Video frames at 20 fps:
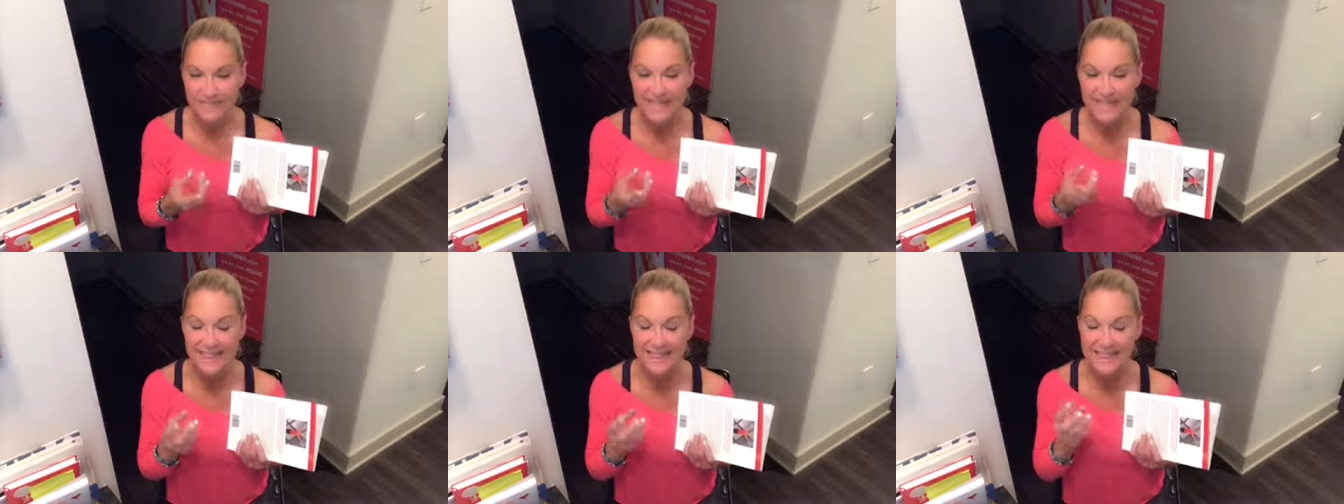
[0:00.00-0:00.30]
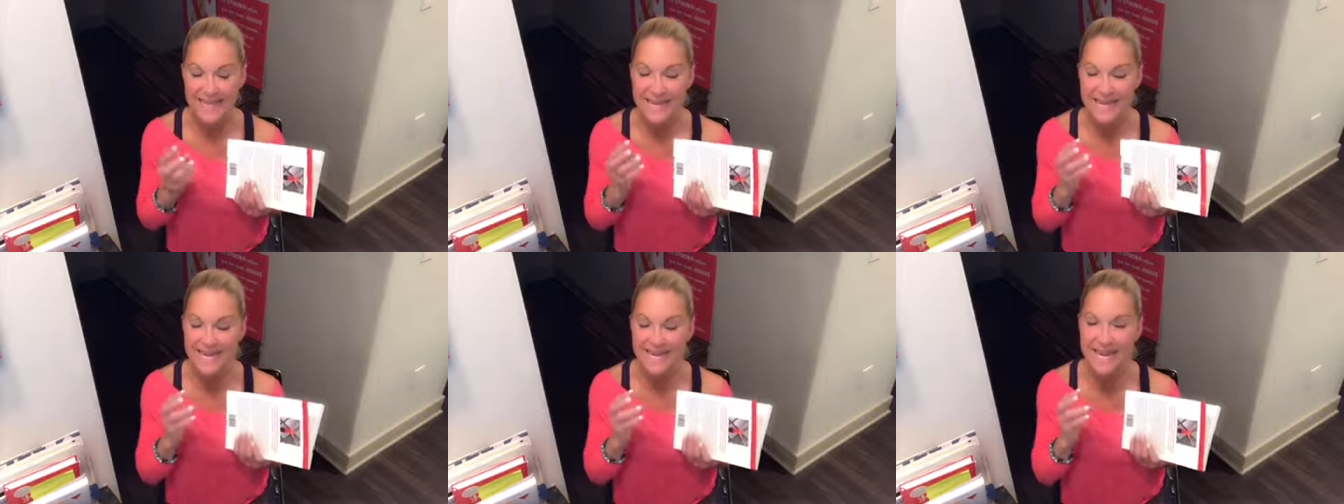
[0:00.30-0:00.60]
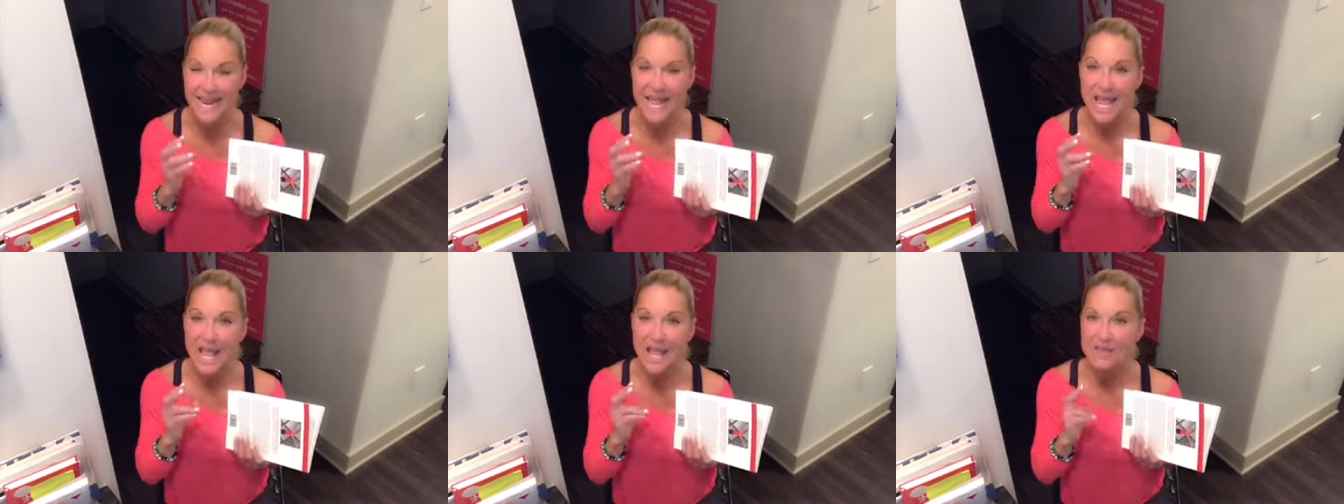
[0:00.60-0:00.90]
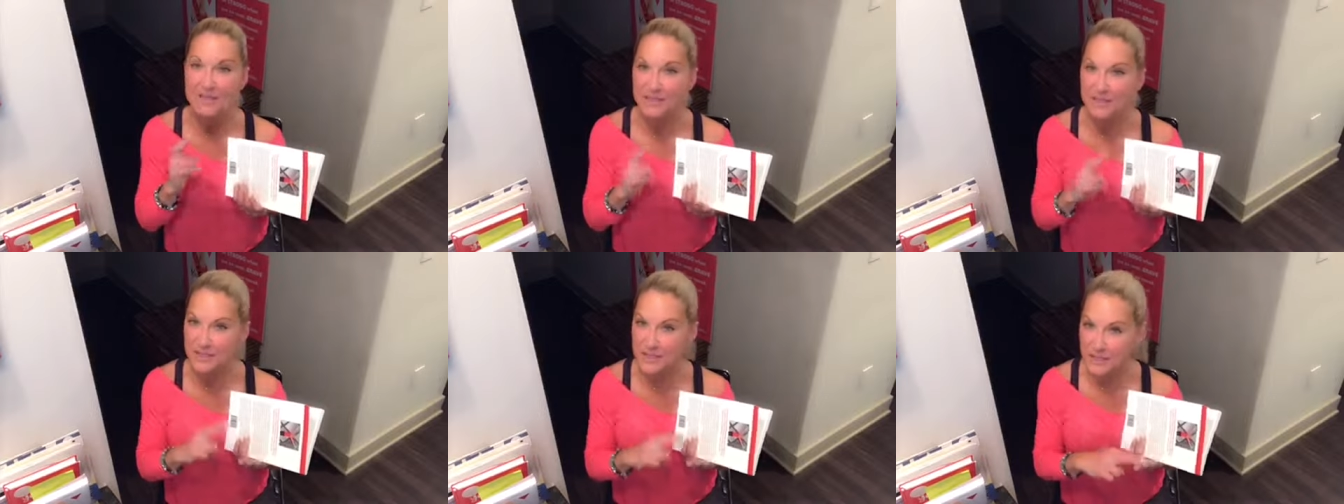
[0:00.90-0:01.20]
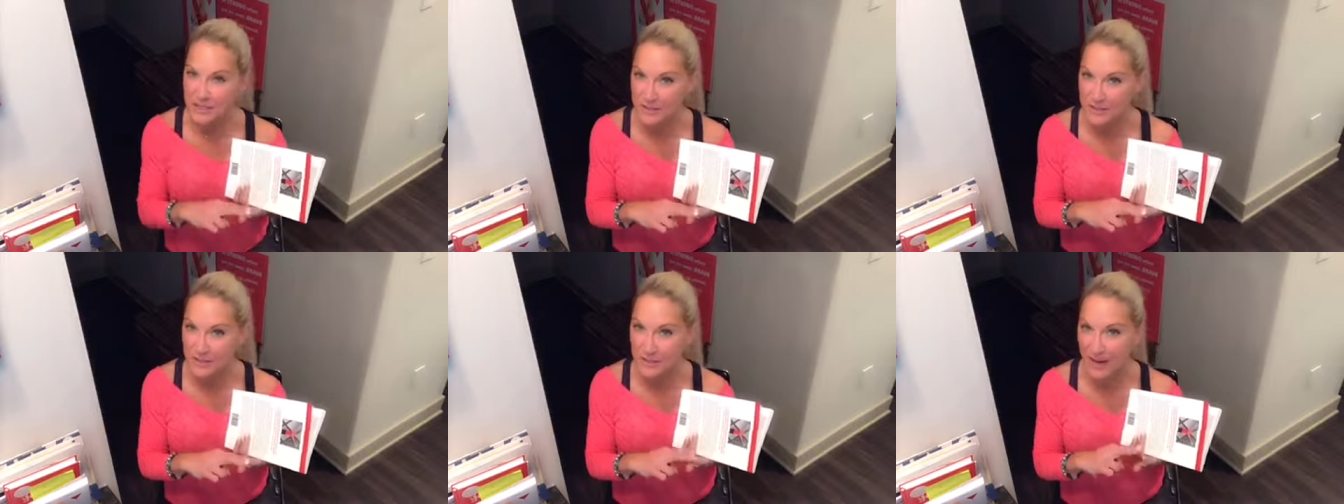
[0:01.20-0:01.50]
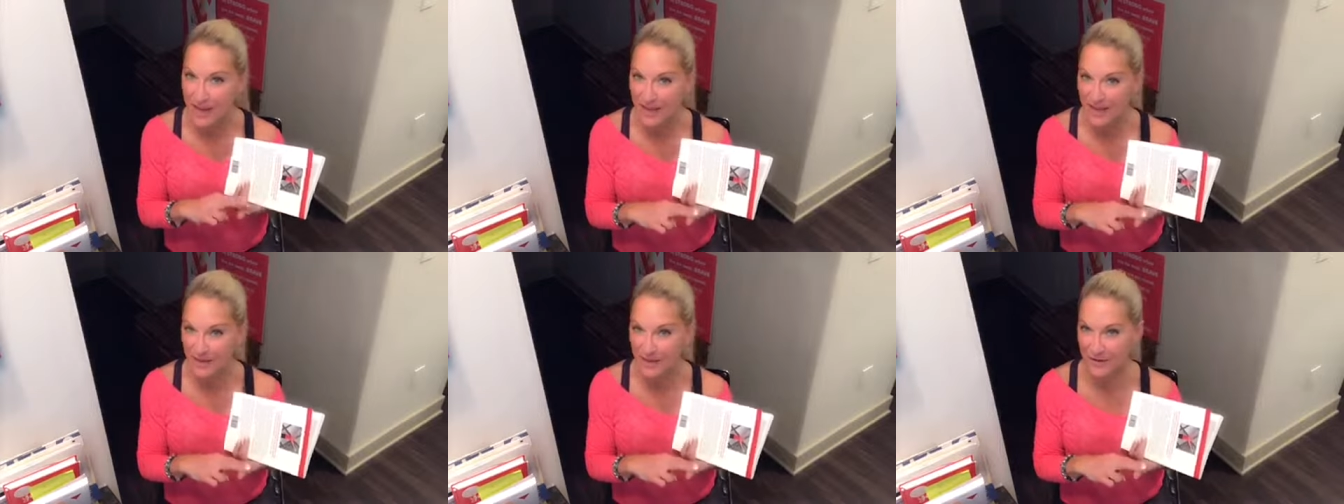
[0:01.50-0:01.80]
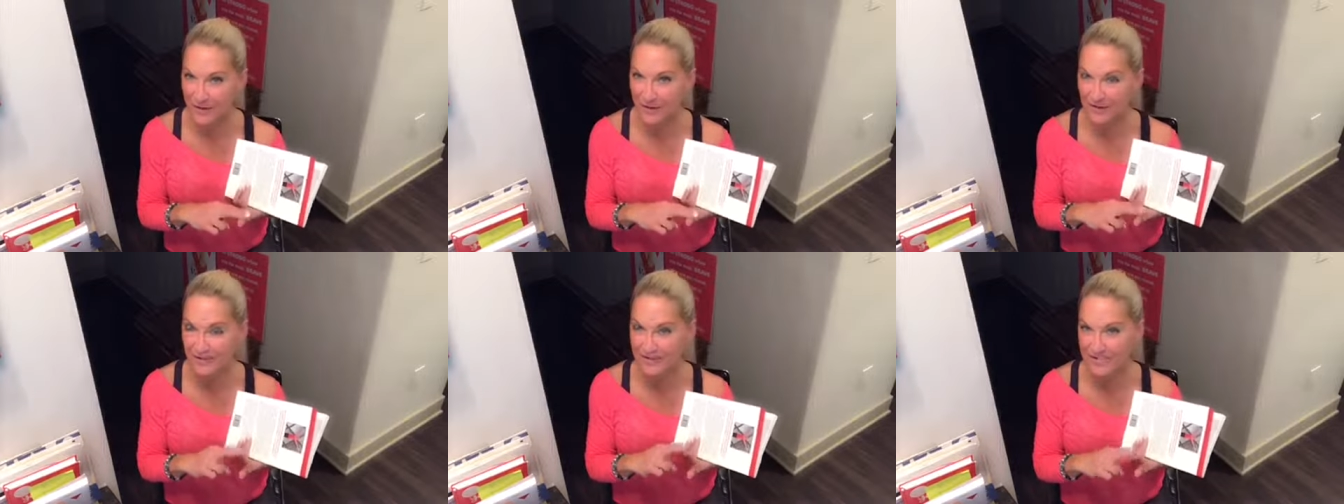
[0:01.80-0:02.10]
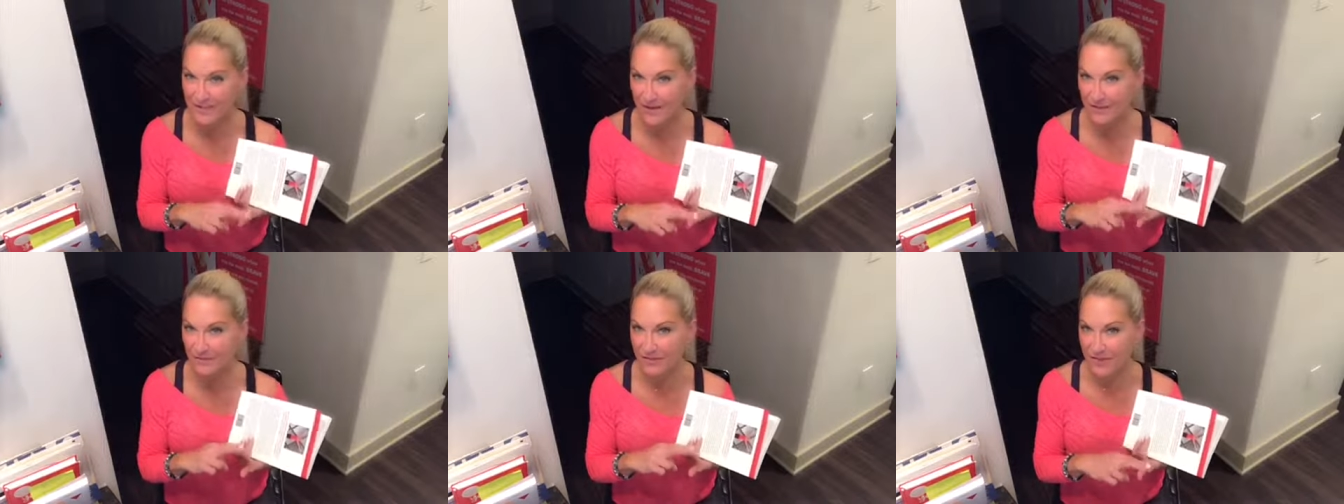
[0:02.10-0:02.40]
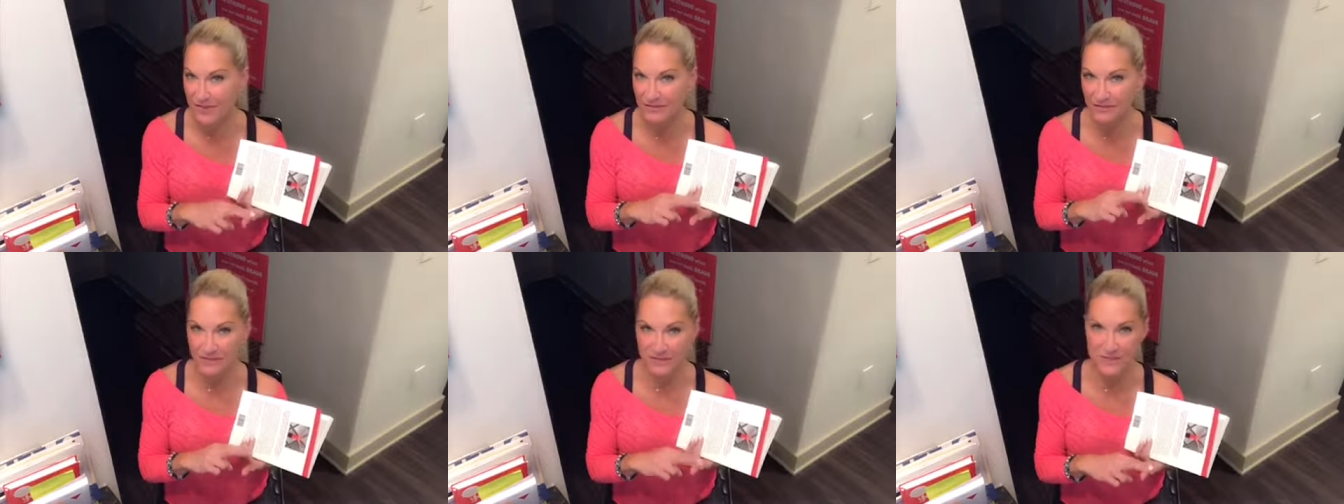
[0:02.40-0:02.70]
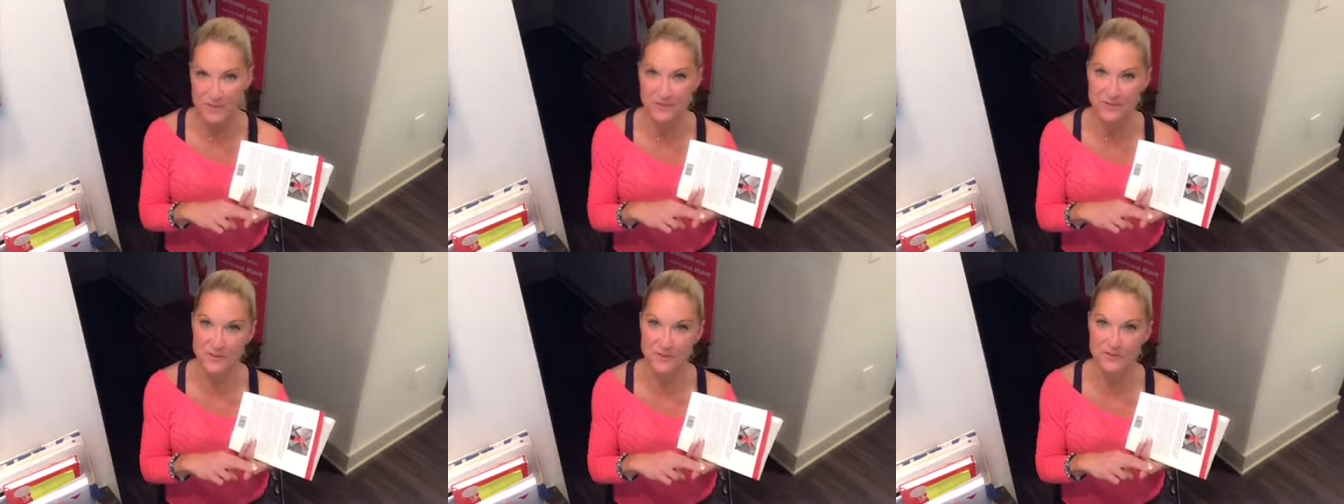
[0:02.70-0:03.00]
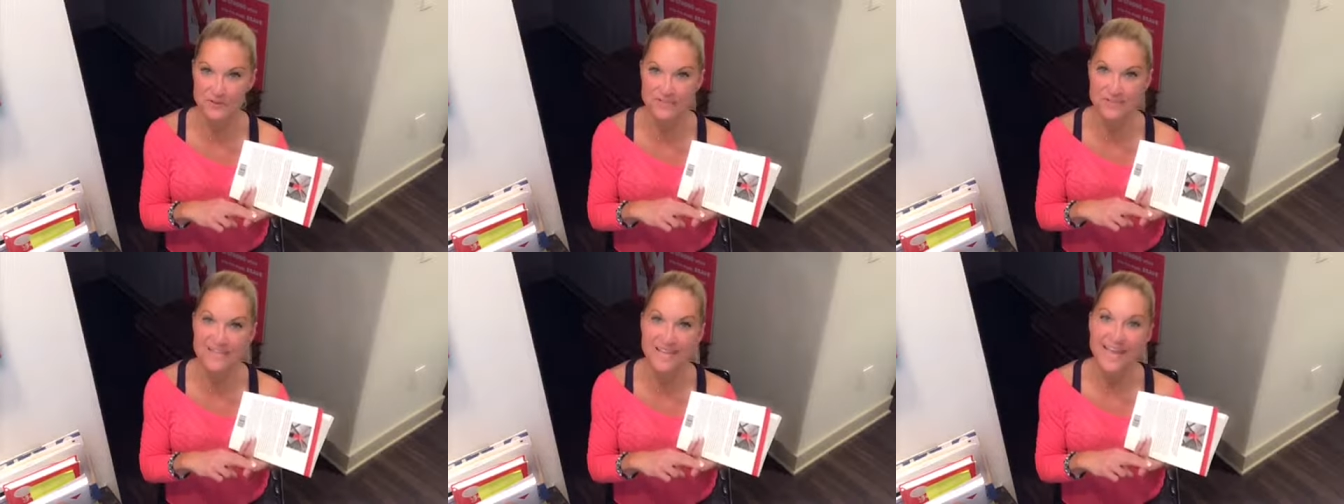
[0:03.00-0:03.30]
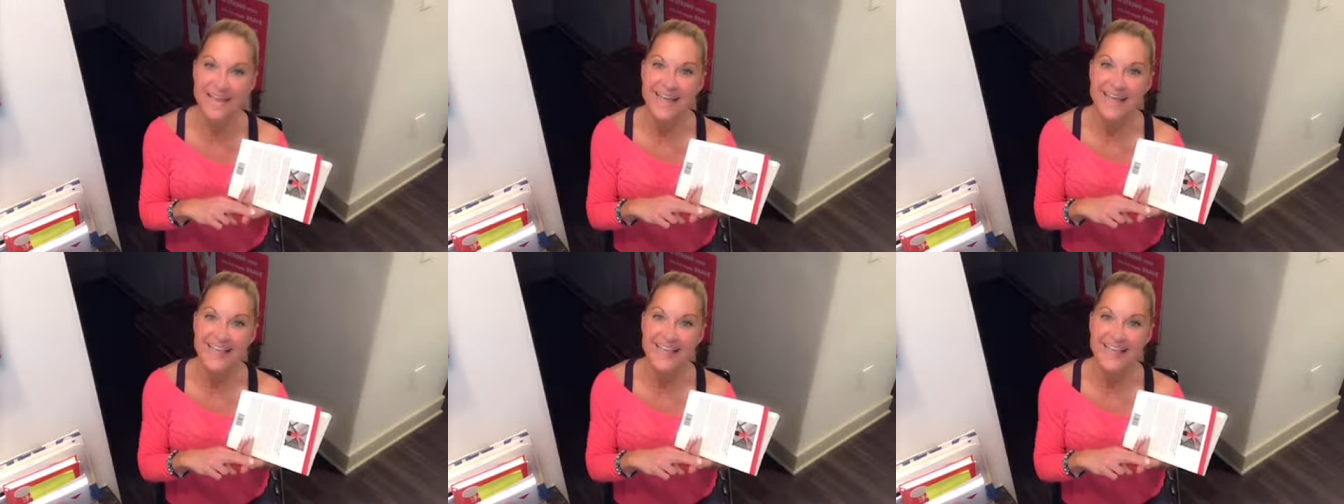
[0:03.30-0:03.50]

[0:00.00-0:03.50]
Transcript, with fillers: And then the 2 other self-love rituals